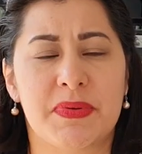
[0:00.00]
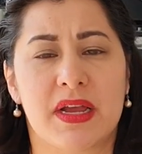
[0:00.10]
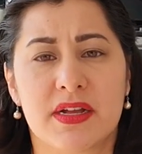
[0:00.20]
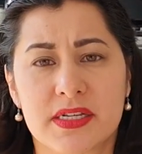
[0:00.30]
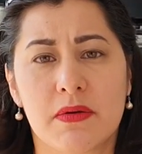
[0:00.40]

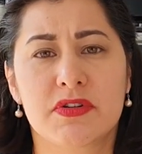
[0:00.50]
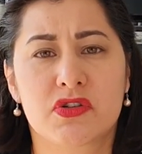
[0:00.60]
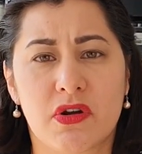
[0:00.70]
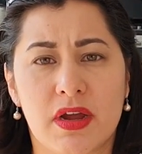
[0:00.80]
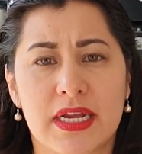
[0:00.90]
Because I was
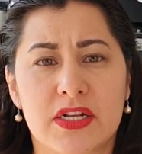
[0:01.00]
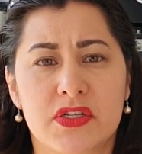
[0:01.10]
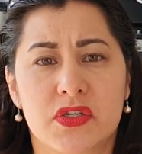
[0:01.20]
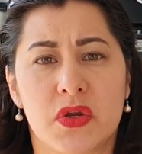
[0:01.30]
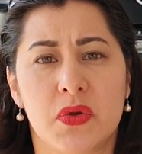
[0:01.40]
trying
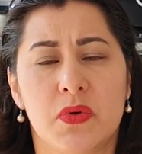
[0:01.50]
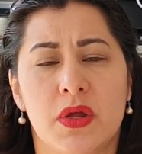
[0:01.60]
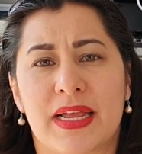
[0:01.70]
to